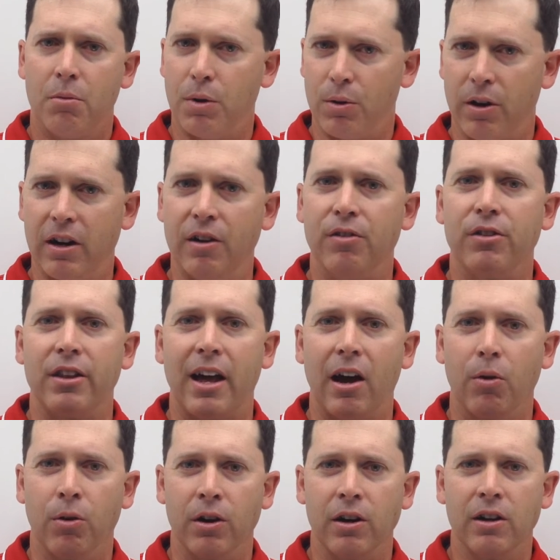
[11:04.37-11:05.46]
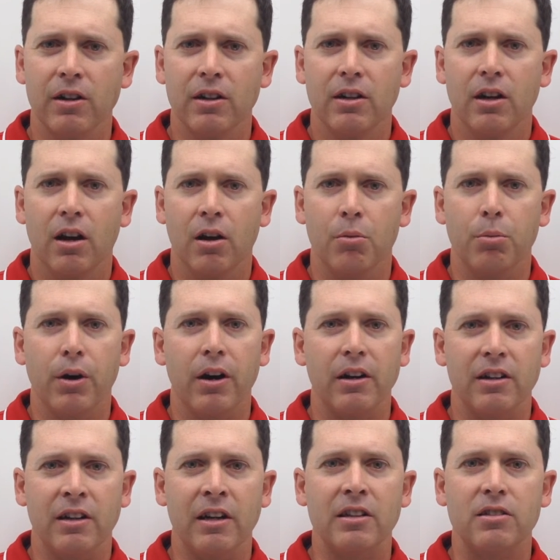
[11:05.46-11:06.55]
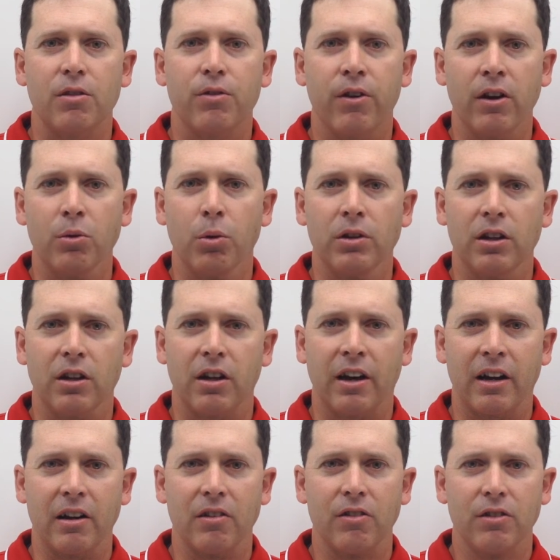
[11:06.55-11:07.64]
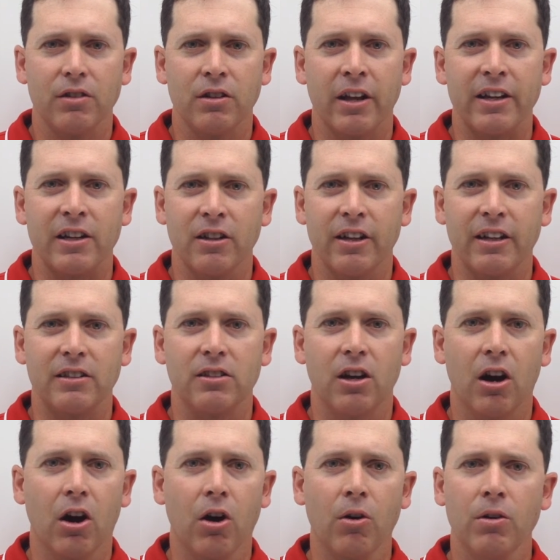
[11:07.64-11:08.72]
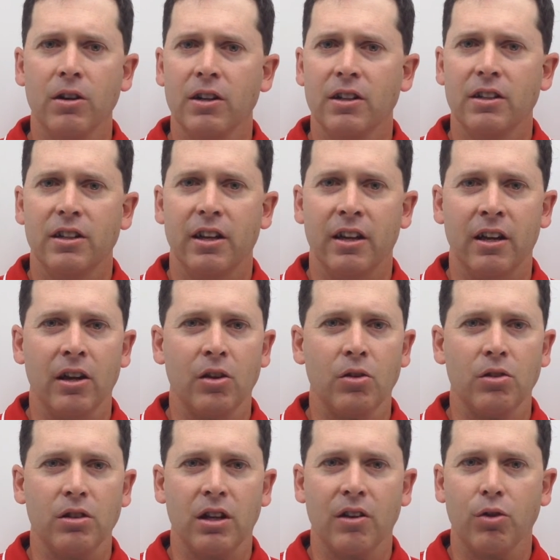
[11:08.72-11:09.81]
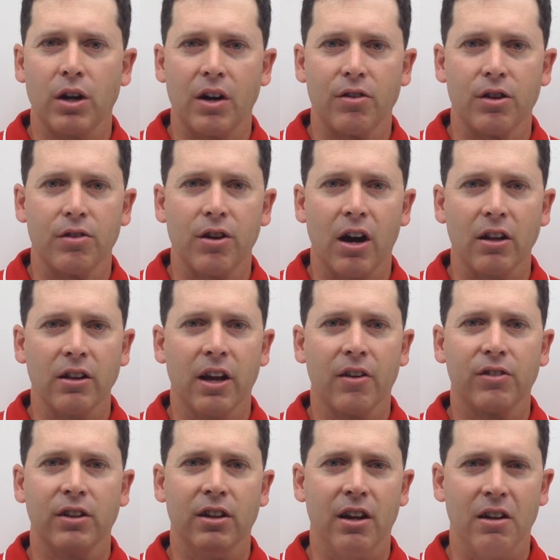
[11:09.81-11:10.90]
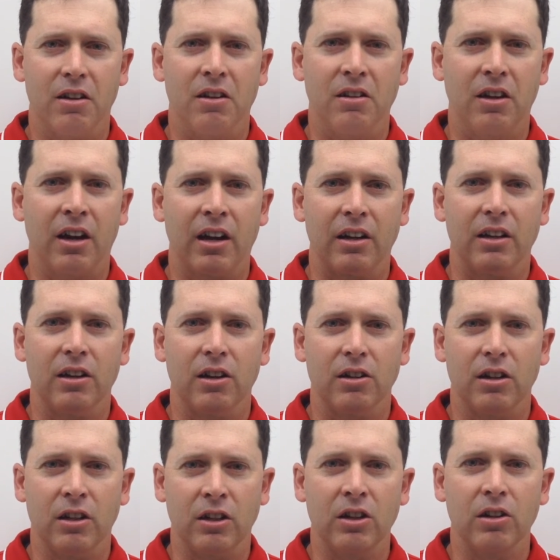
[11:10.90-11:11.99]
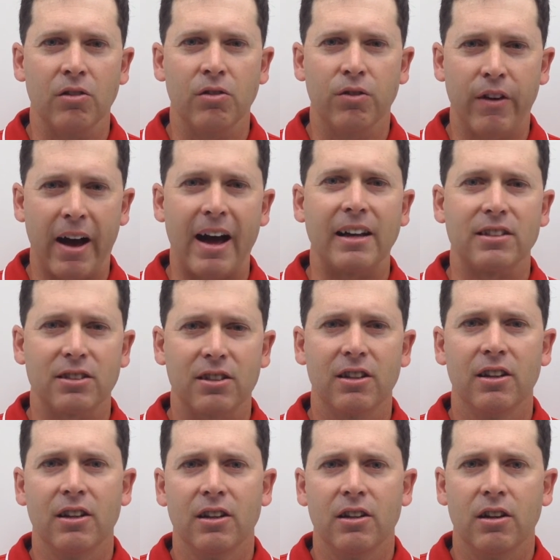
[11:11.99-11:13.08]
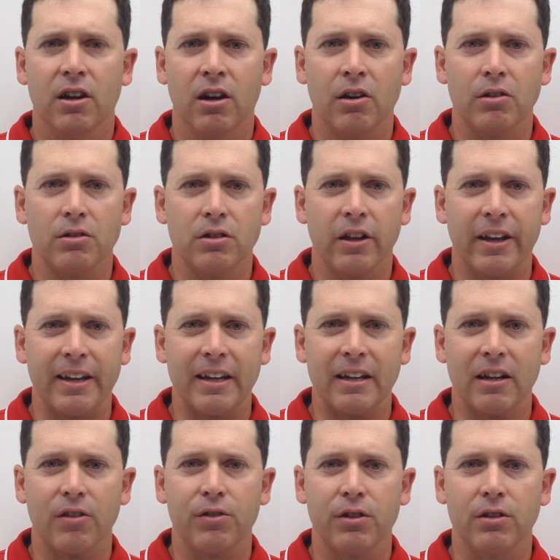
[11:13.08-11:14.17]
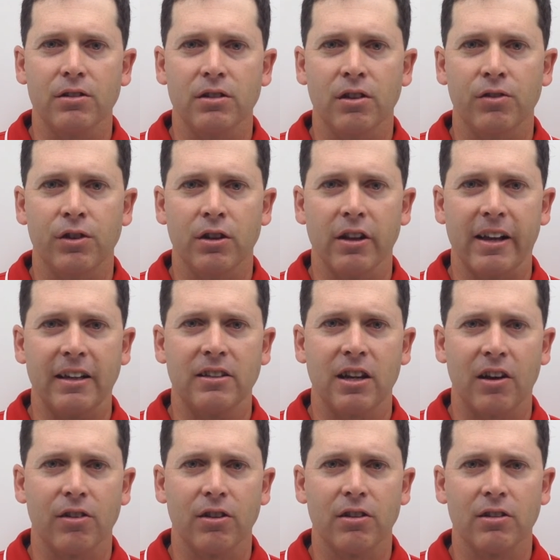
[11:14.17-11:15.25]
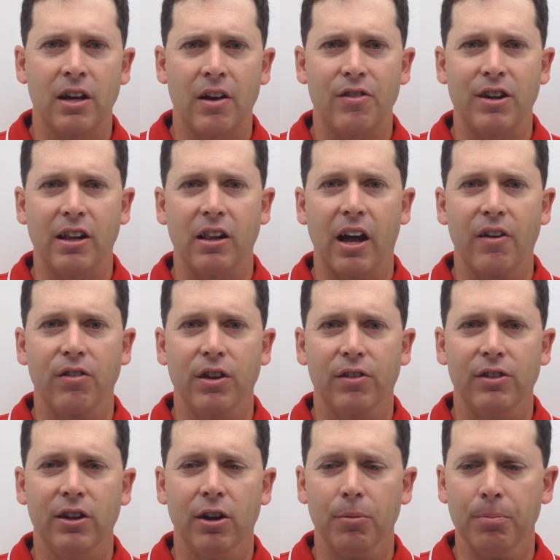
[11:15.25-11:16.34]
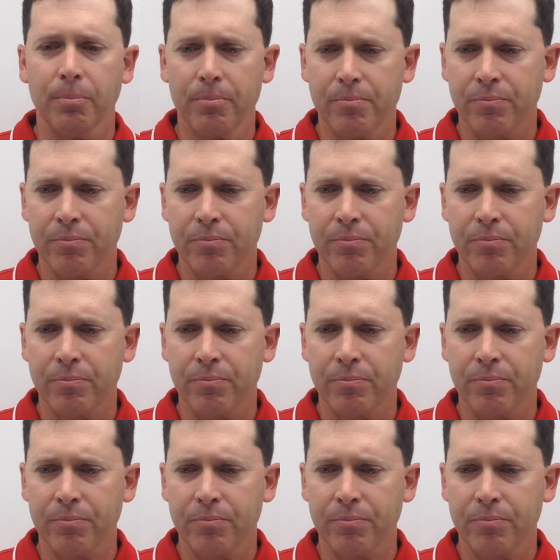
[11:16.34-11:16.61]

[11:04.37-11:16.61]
Be ready for that one. But it is a fun one to kind of let your legs go and give whatever you've got left, and kind of get a good fast leg in if your legs have any life left in them.